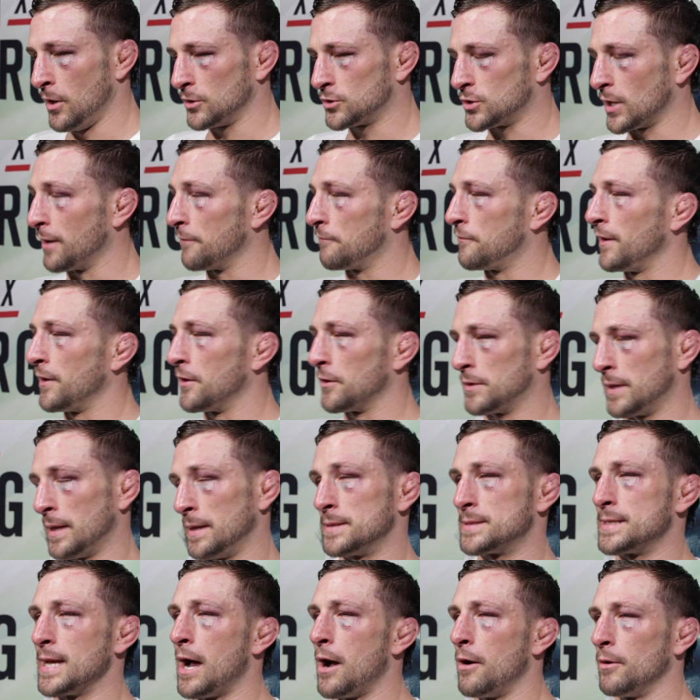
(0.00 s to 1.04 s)
Trying to figure
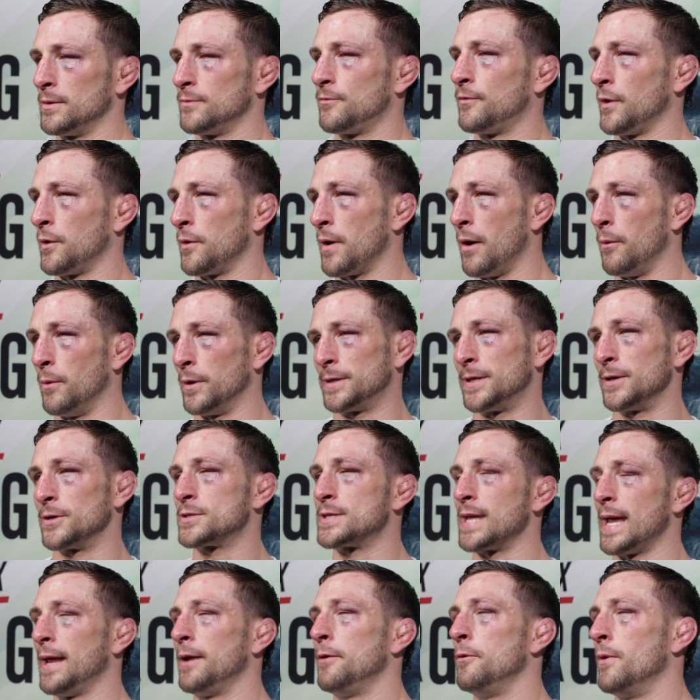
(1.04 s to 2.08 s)
things out and figure out what they're
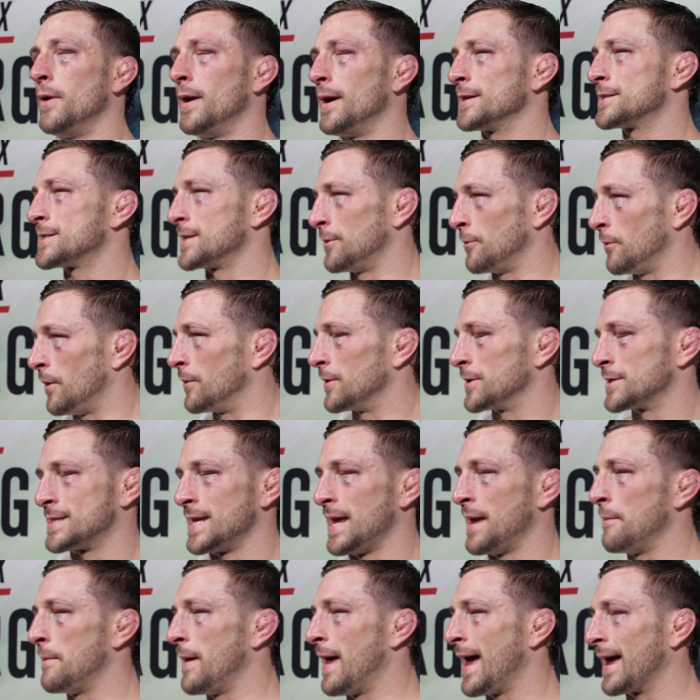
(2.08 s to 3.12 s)
saying to us and what we're
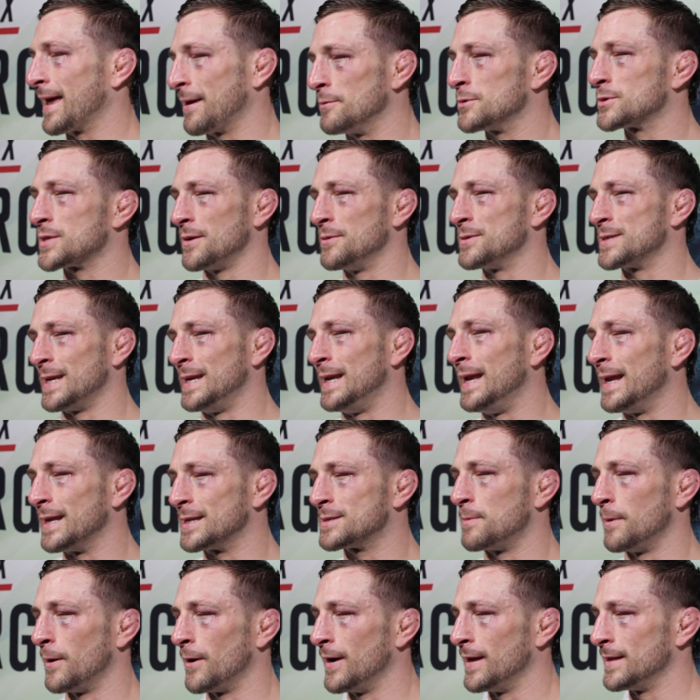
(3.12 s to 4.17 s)
saying back. It was a neat
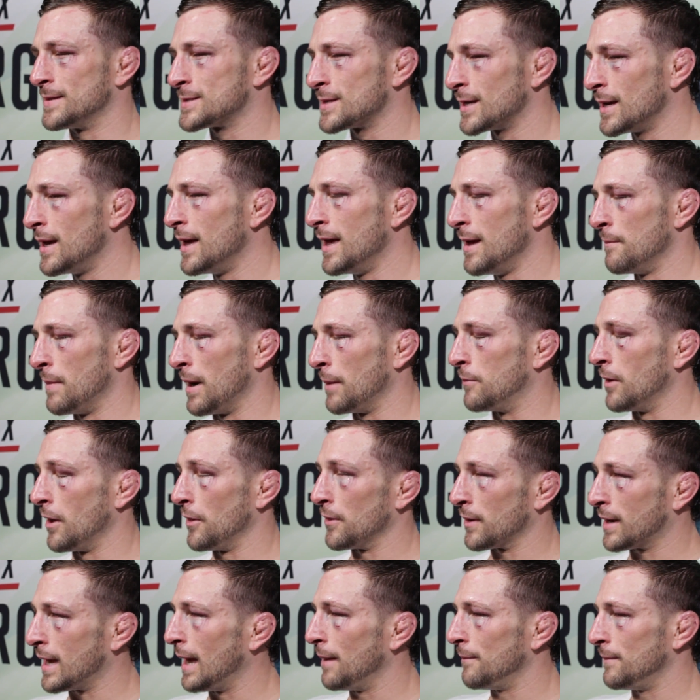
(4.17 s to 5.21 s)
experience. My
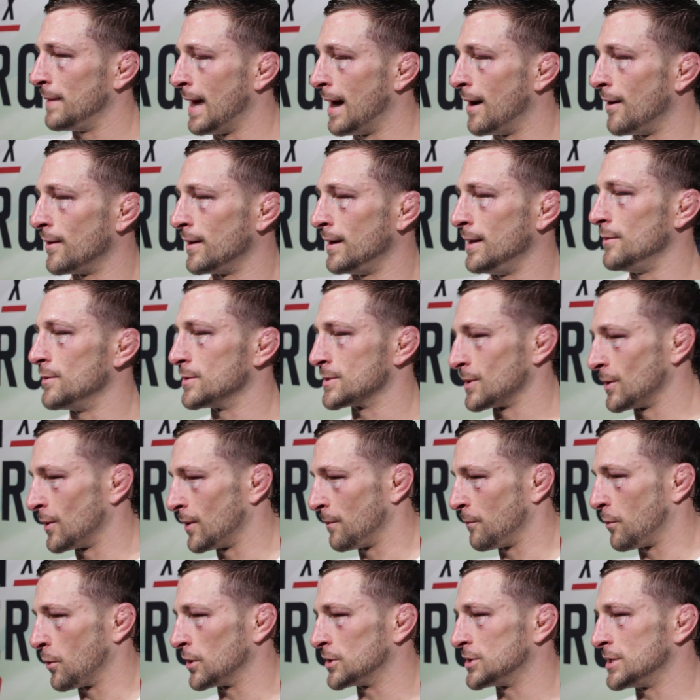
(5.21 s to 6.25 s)
brother came down and he was
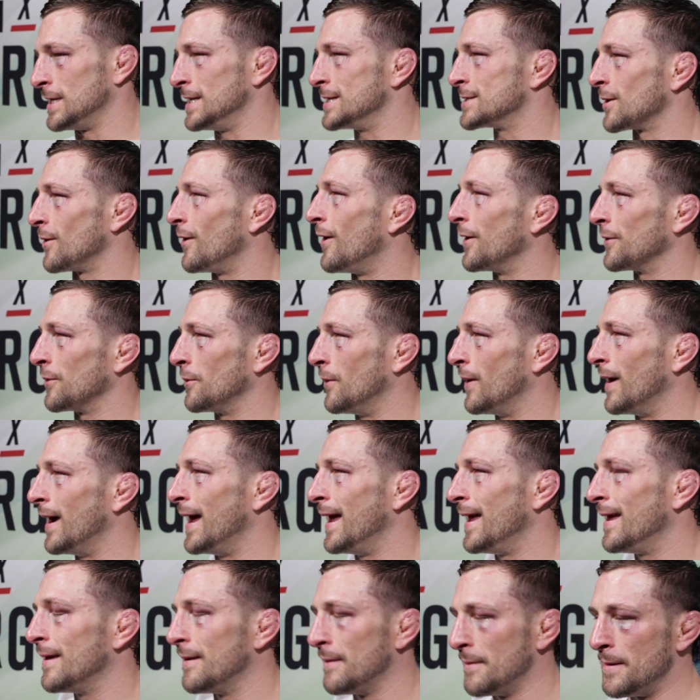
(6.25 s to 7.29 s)
learning Portuguese along the
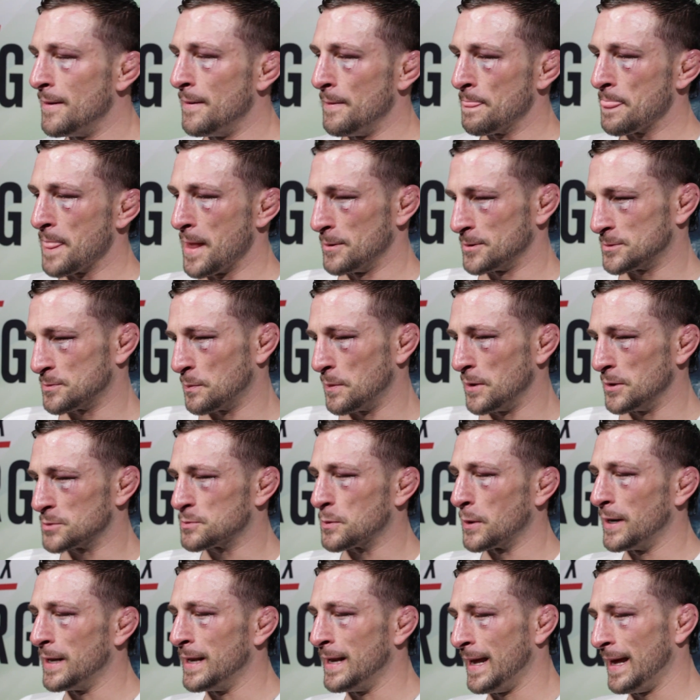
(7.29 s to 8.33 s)
way. It was
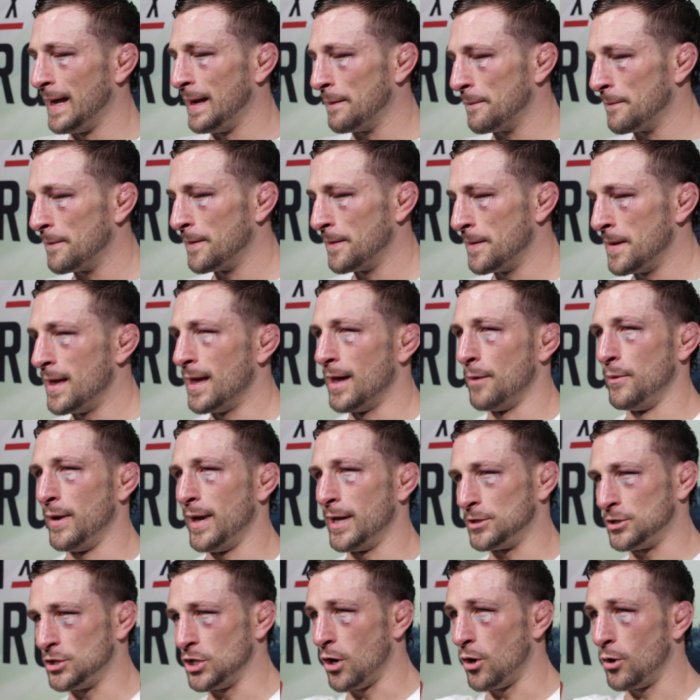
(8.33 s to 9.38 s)
pretty neat. And we
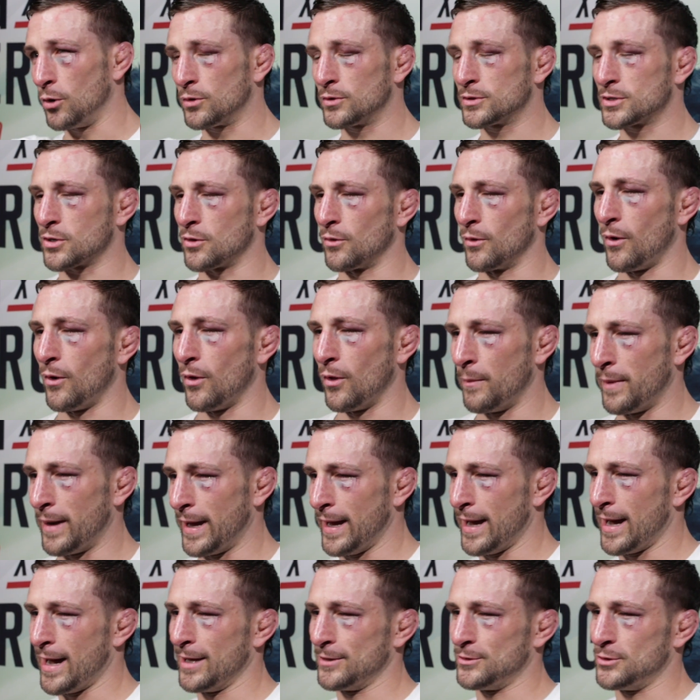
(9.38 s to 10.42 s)
had Joe Scarola,
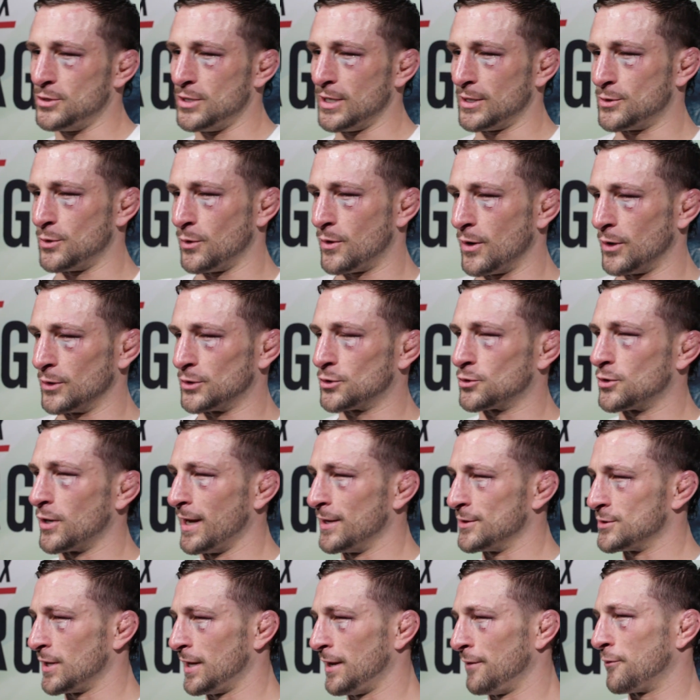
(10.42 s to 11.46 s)
my jiu-jitsu coach,
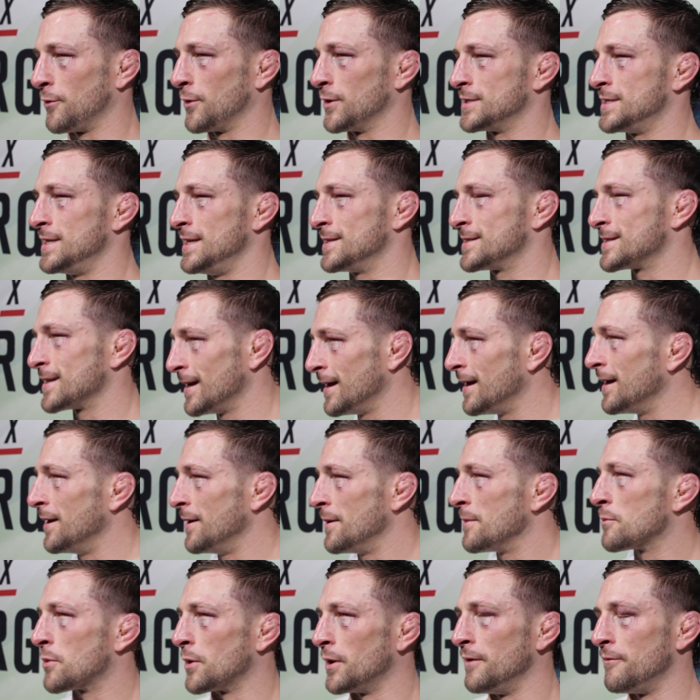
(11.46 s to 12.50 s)
translating for us. He's
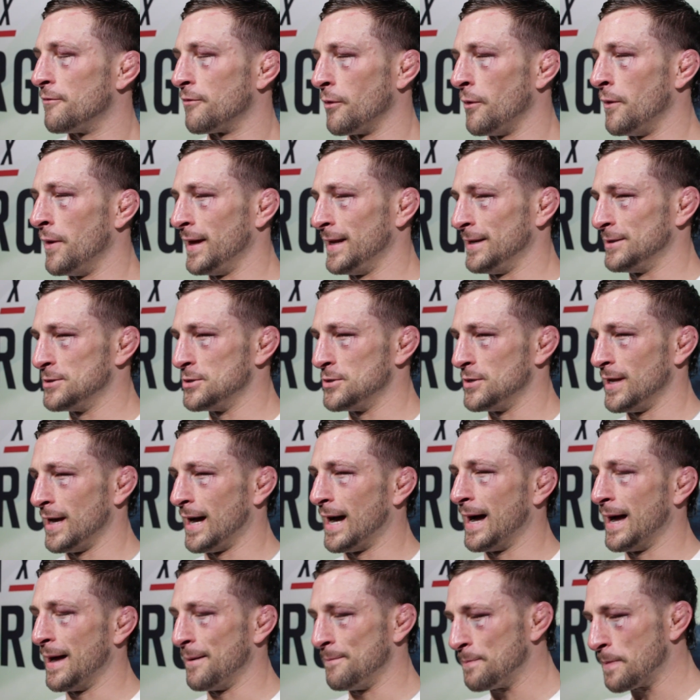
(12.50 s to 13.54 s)
pretty fluent
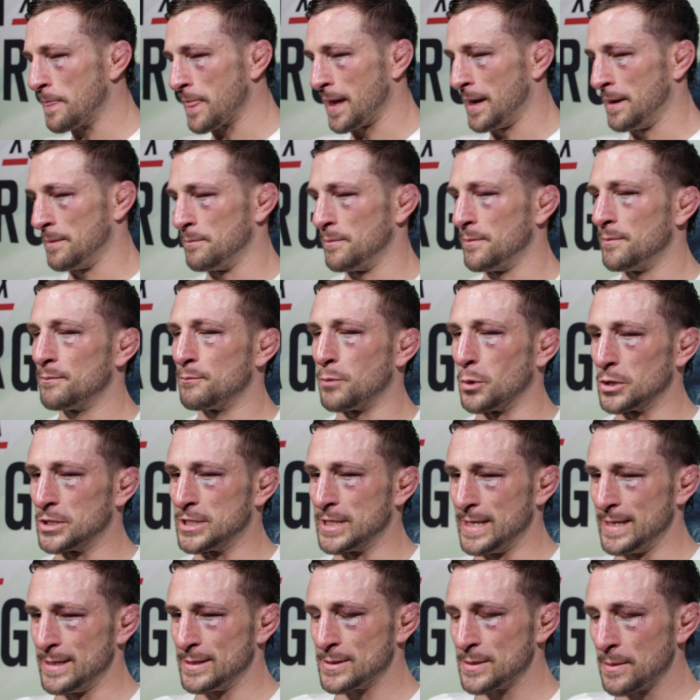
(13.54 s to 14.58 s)
in
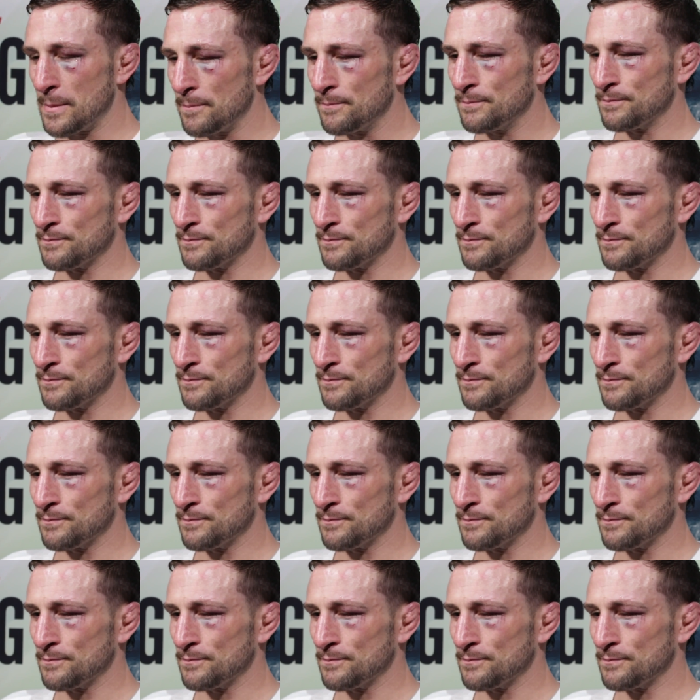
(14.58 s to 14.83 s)
Portuguese.